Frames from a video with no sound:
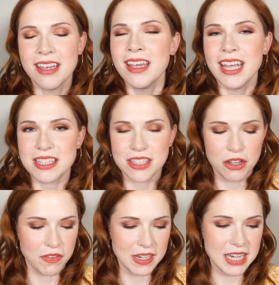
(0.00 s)
it's
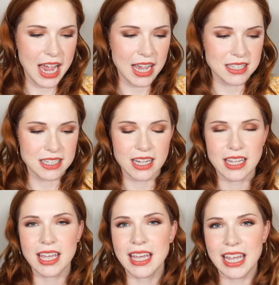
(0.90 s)
so
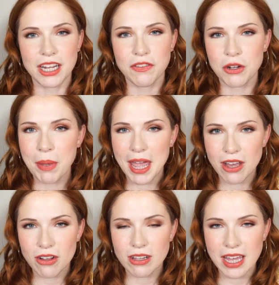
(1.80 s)
fantastic. And if you're
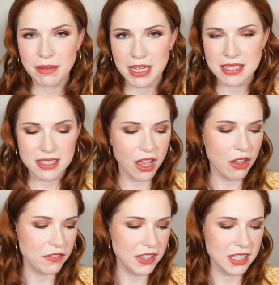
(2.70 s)
pale like
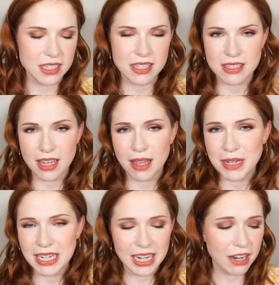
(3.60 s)
myself, this, I
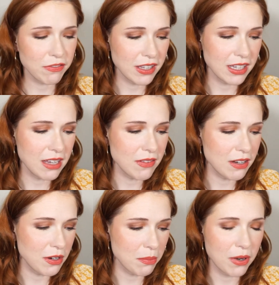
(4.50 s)
mean, and I feel like even
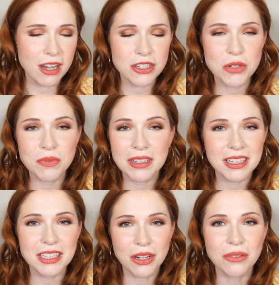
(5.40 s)
if you're bronze, you
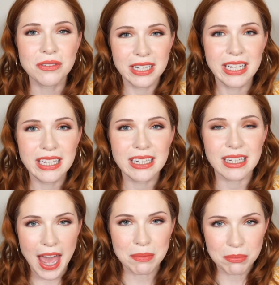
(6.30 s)
really don't need
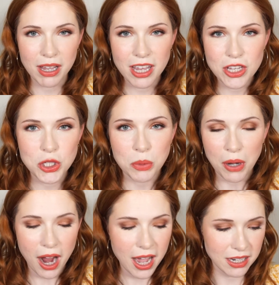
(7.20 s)
that much
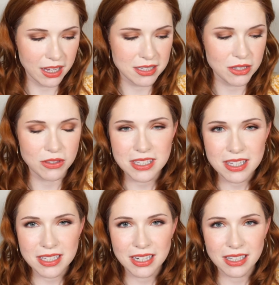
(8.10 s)
product. So this
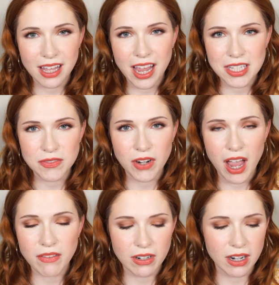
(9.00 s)
is gonna last
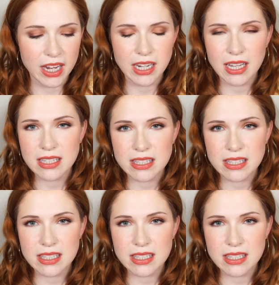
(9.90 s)
forever. It is